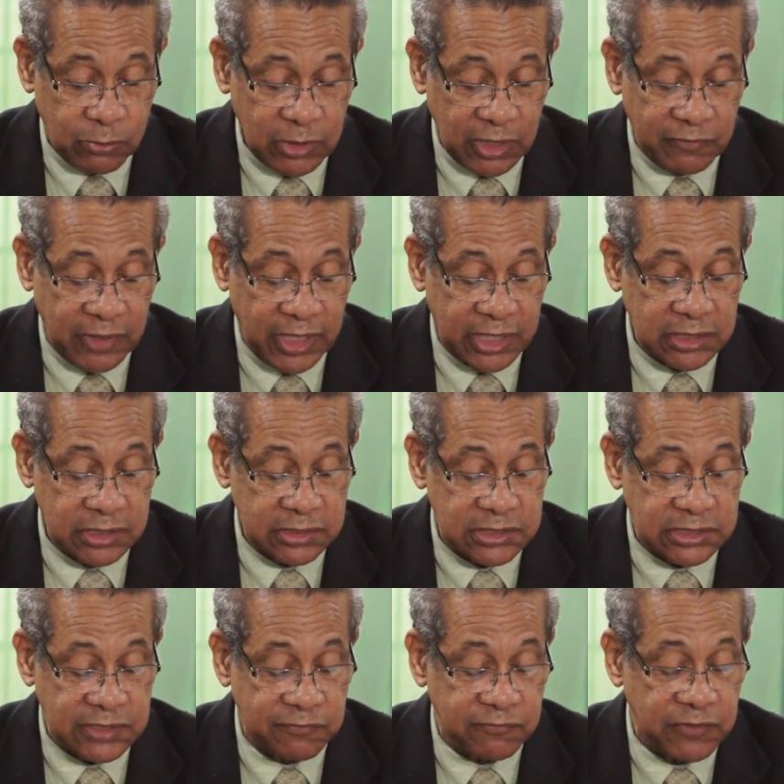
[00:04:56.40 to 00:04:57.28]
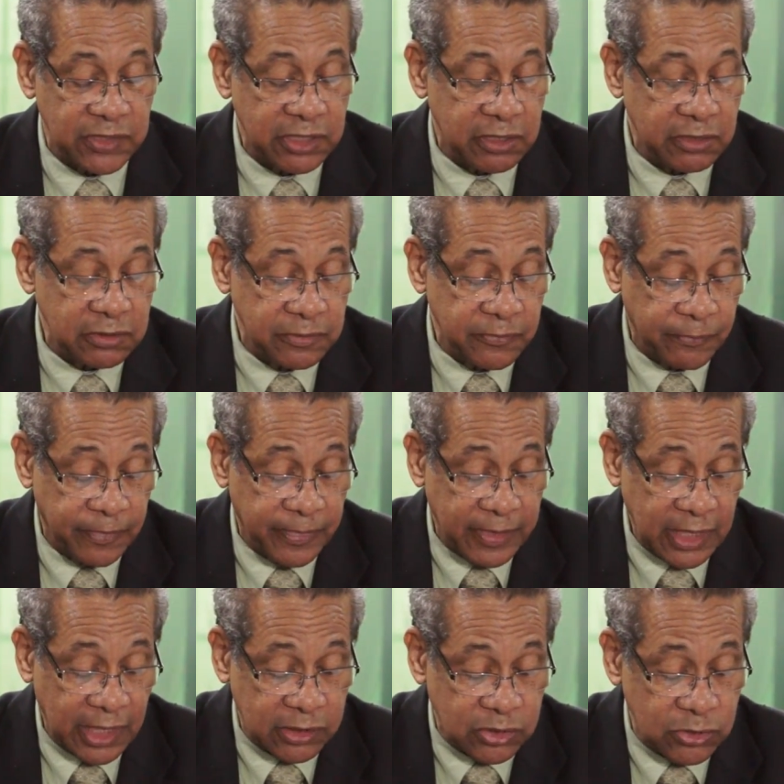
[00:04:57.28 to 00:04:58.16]
We have had severe
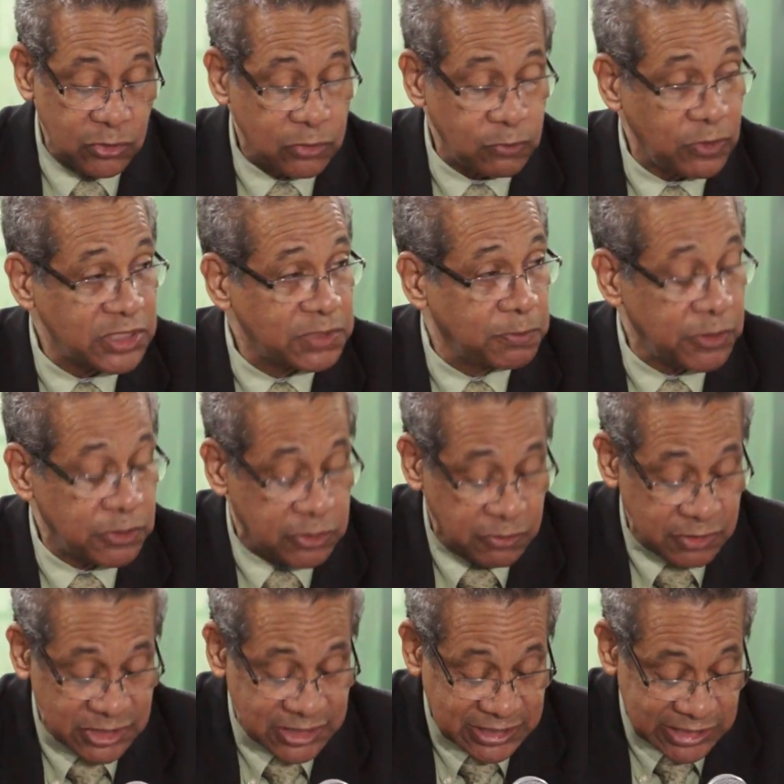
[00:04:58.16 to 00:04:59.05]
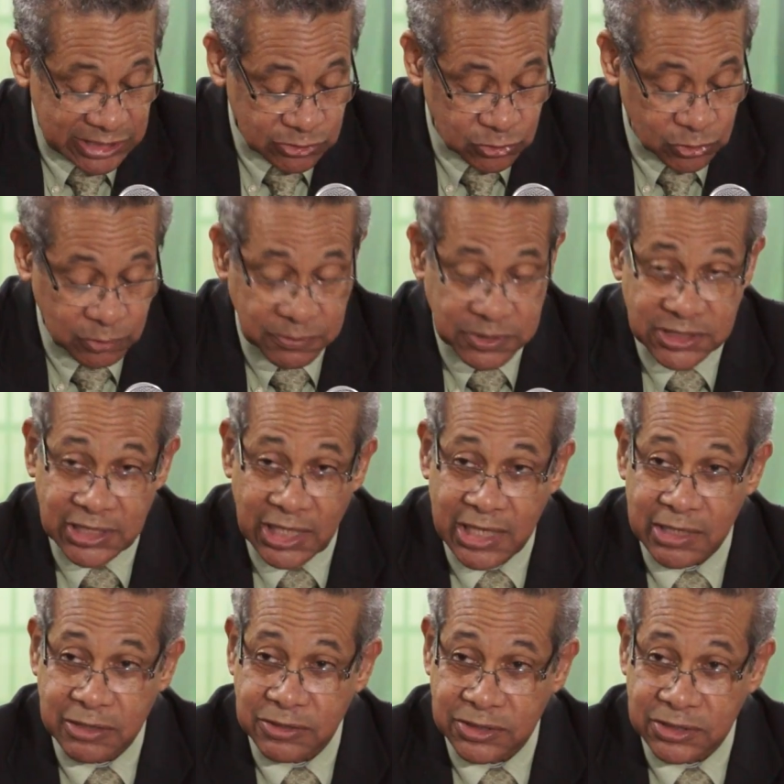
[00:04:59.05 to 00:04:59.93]
acute respiratory syndrome,
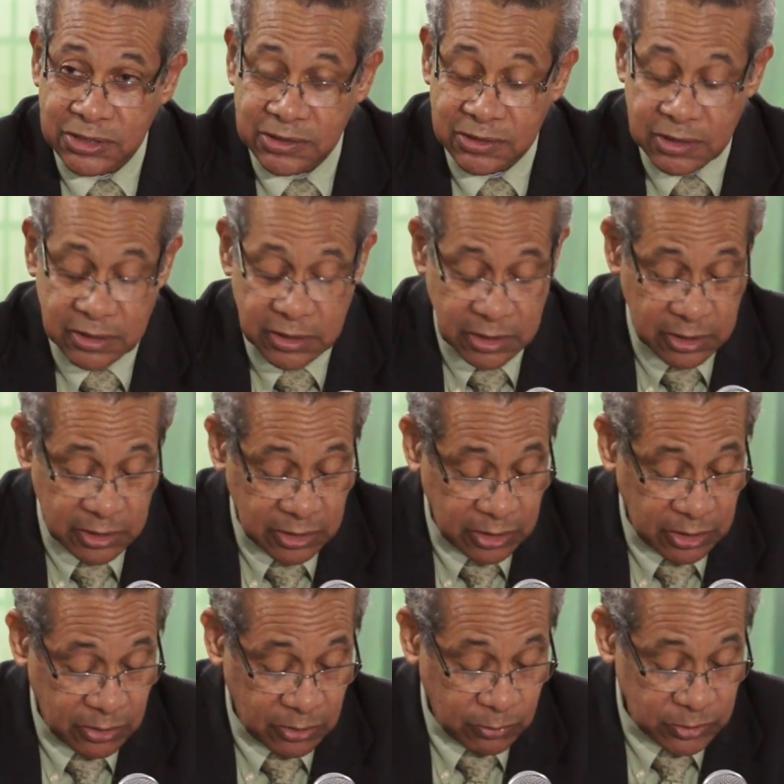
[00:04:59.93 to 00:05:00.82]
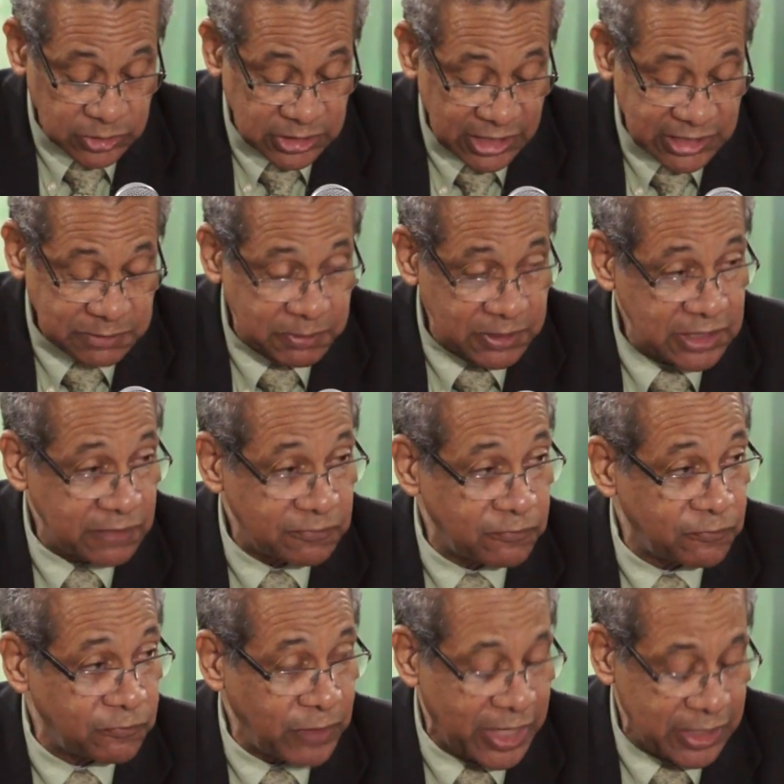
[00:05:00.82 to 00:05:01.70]
SARS, which has been a
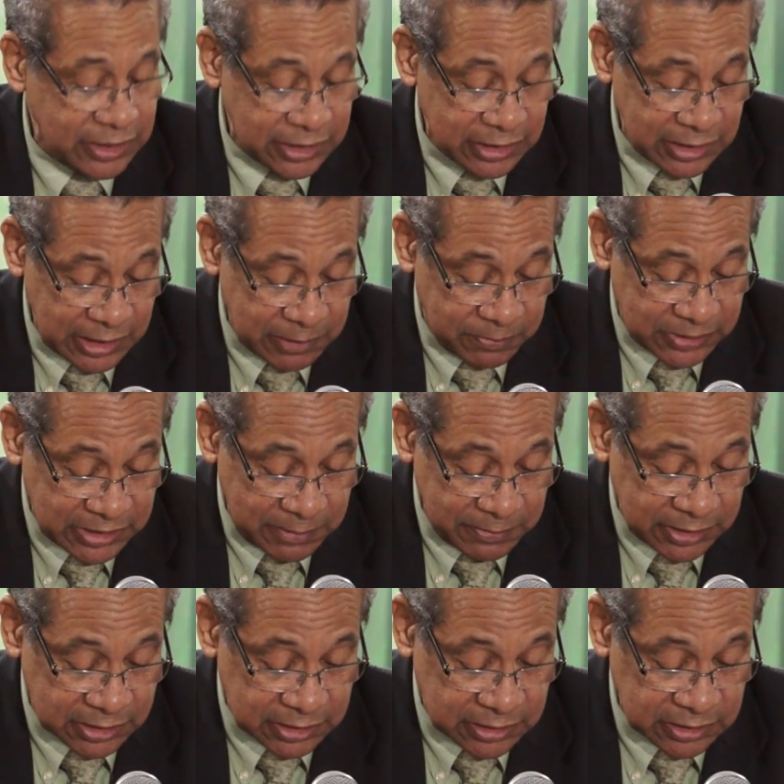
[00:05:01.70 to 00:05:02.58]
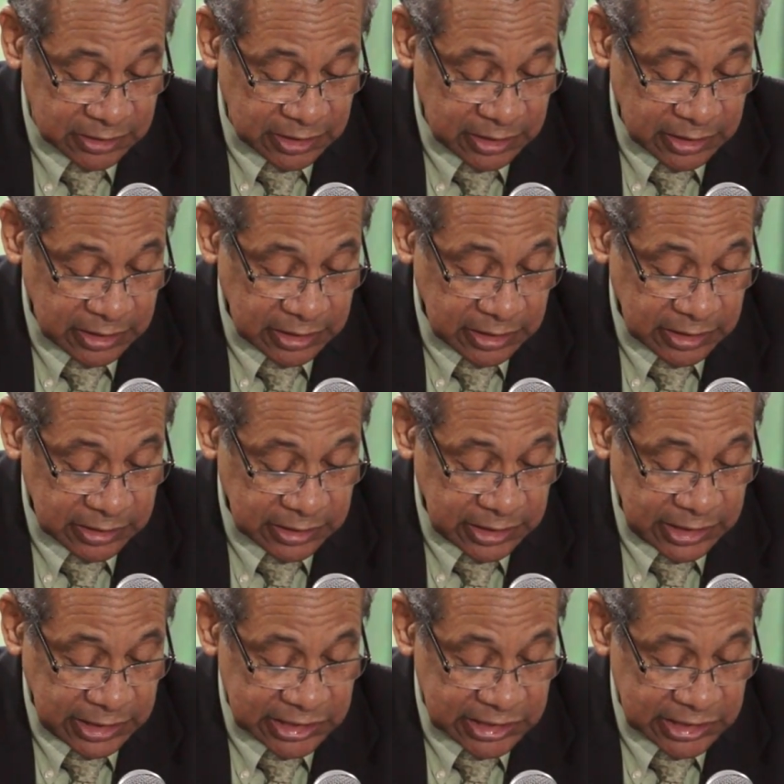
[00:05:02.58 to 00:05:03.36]
frightening epidemic. the